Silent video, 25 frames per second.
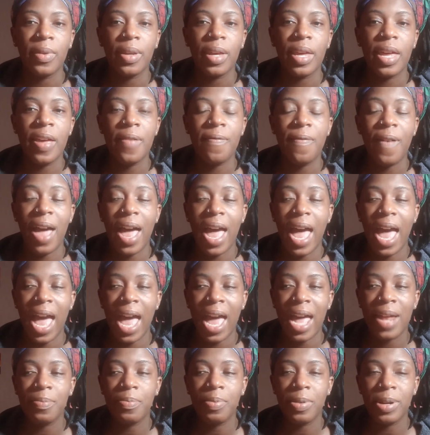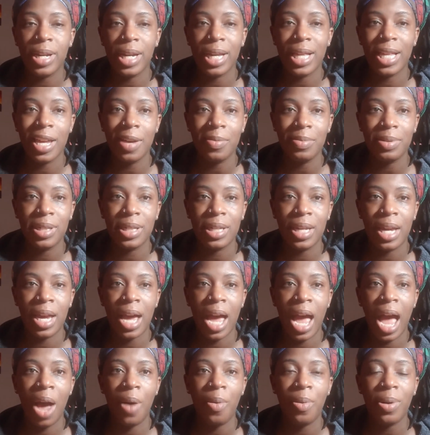if I had preeclampsia,
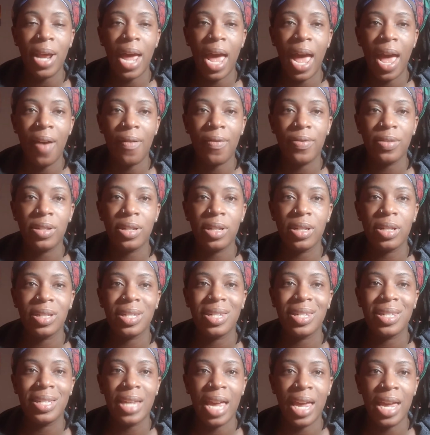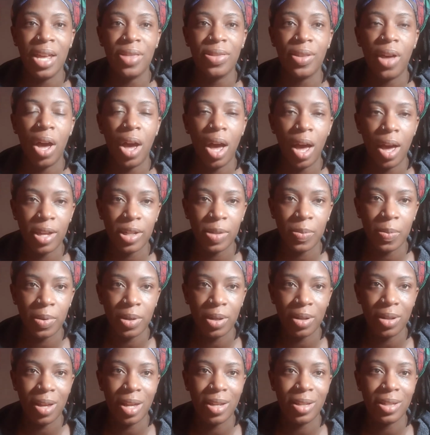I would have to stay in the
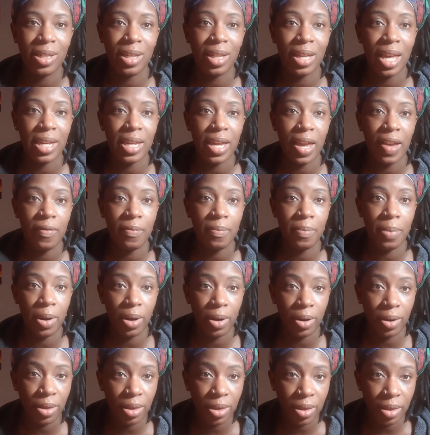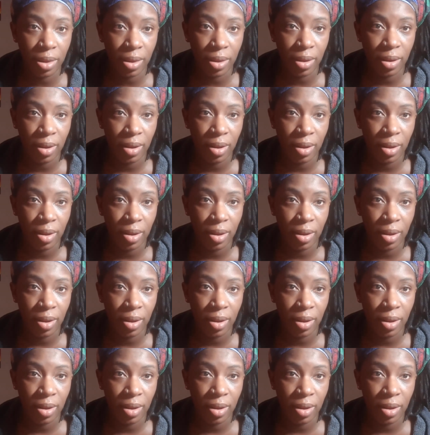hospital until I gave birth.